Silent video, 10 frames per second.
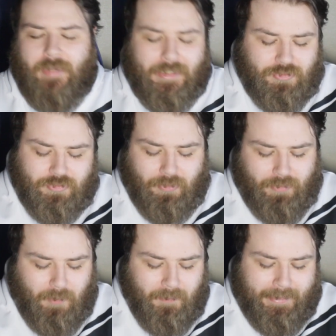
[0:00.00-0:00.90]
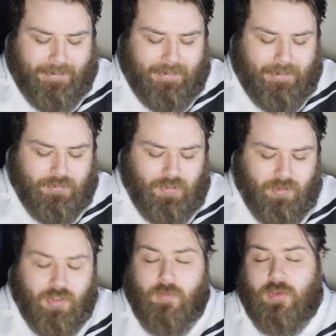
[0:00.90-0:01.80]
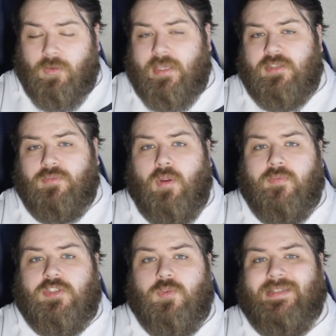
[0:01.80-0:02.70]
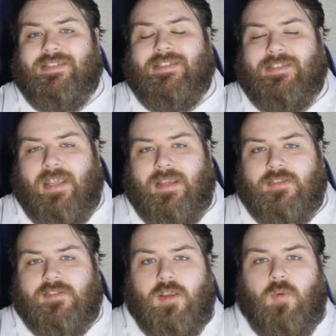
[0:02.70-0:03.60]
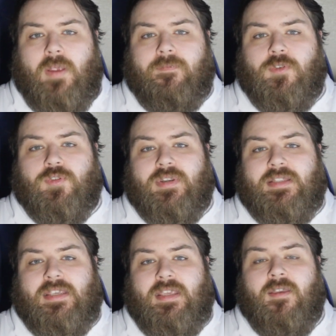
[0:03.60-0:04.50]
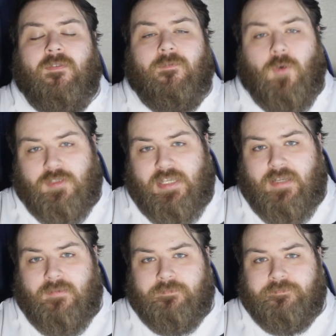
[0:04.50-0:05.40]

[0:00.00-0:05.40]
I just don't know. So I'm going to go with Hull Kingston Rovers 26, Wakefield Trinity 14.